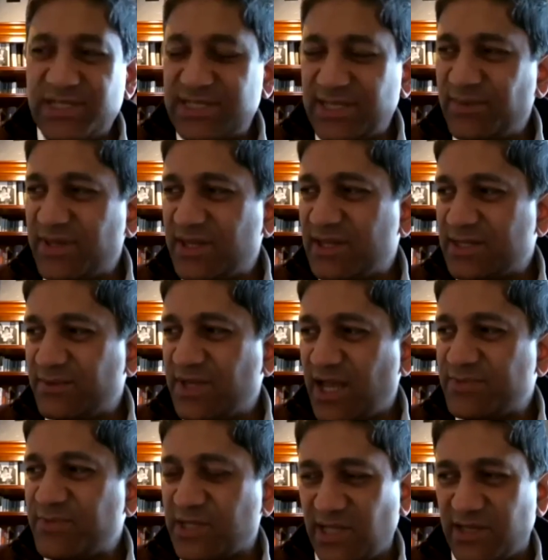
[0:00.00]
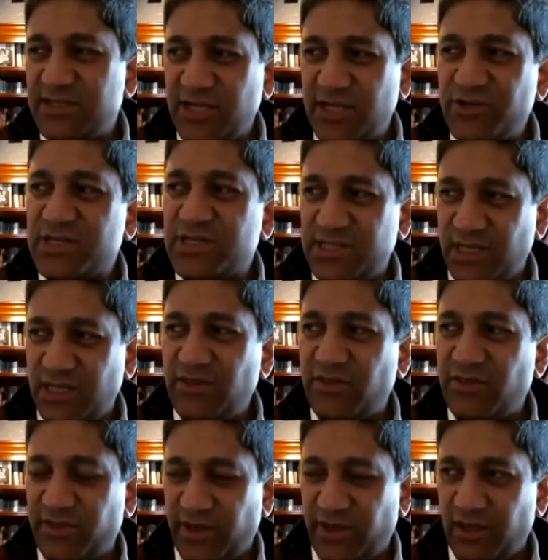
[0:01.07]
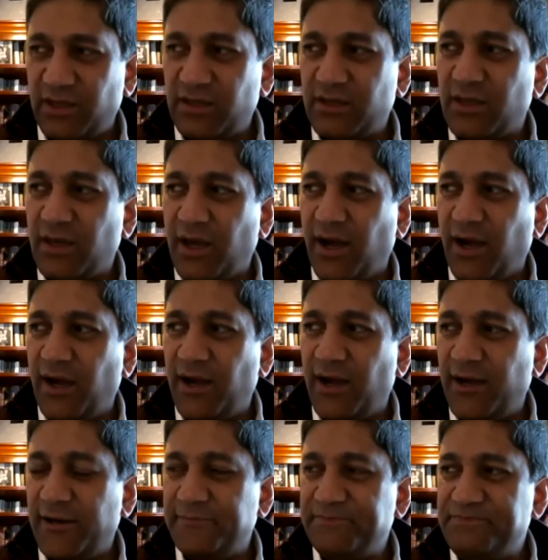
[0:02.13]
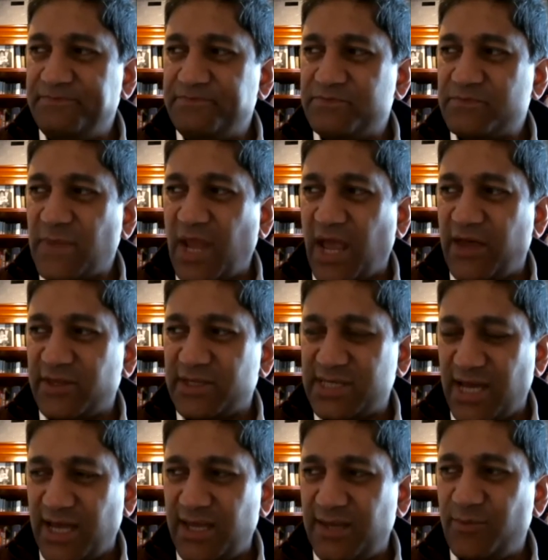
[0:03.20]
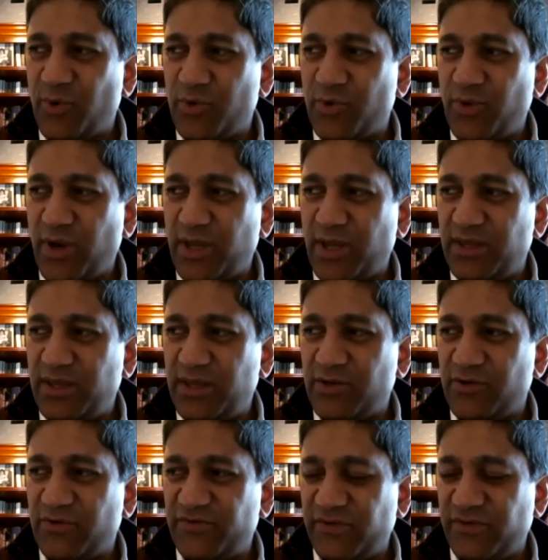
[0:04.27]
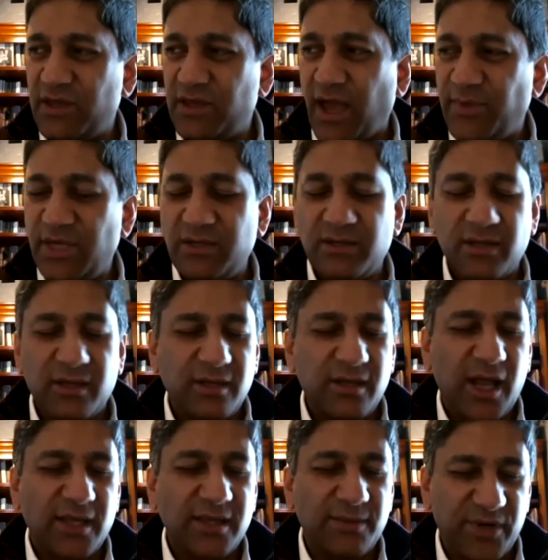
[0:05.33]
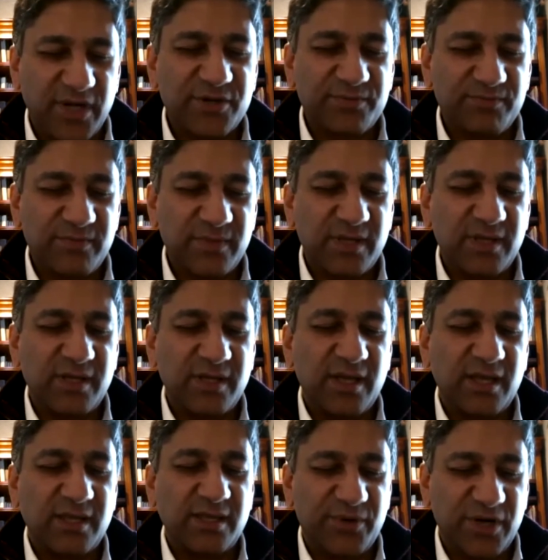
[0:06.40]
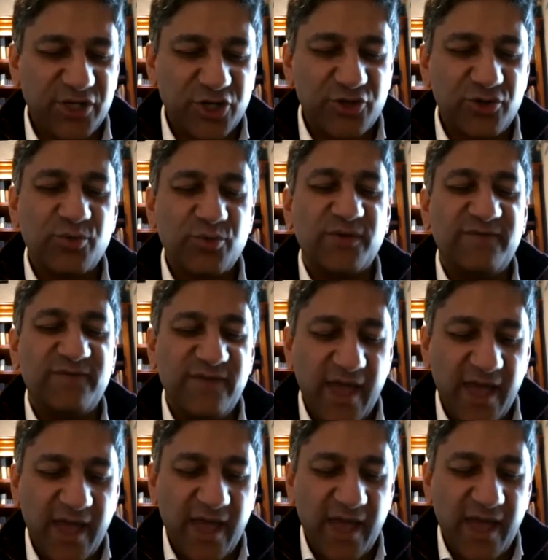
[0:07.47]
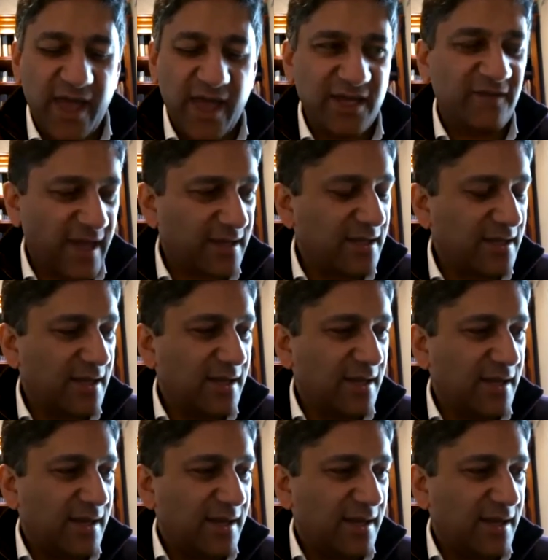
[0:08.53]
of the aspects, like the Deir Yassin thing, at the time or when they were fleeing. I mean, the British crew were very, very